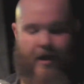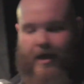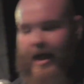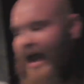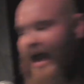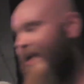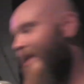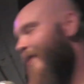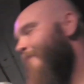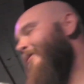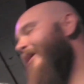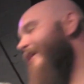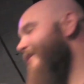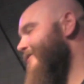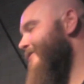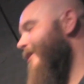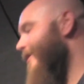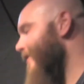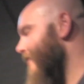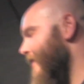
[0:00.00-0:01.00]
And I'm not
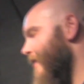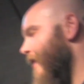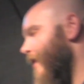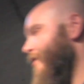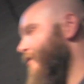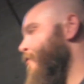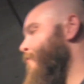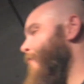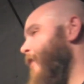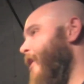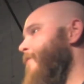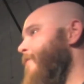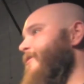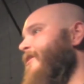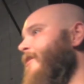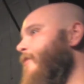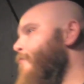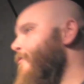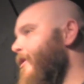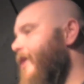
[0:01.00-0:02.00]
talking on
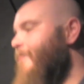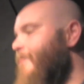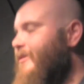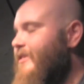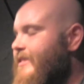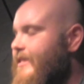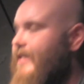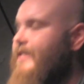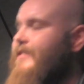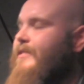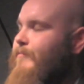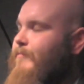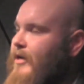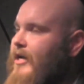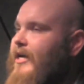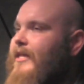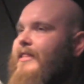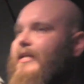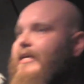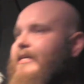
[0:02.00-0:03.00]
Obama. Obama's done some
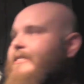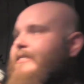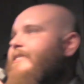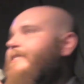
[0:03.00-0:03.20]
good things,